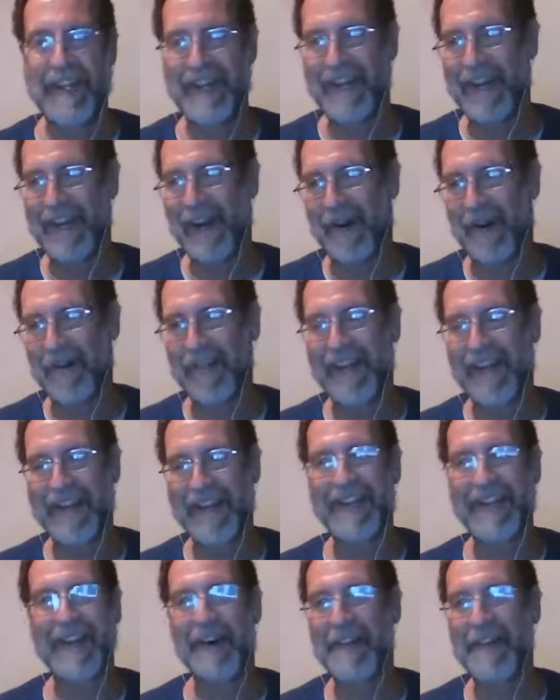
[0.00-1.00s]
there
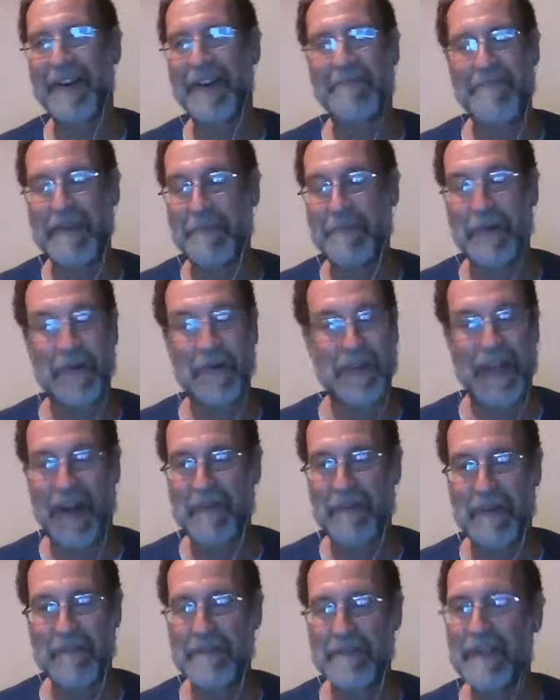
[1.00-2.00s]
are people who
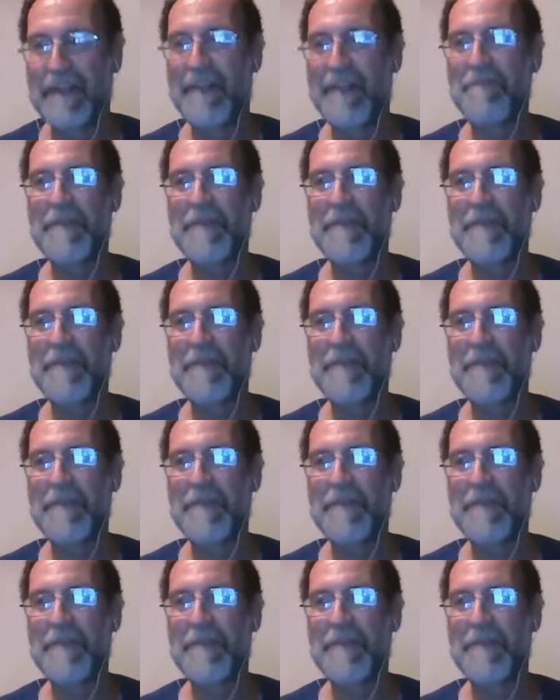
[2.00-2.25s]
love him,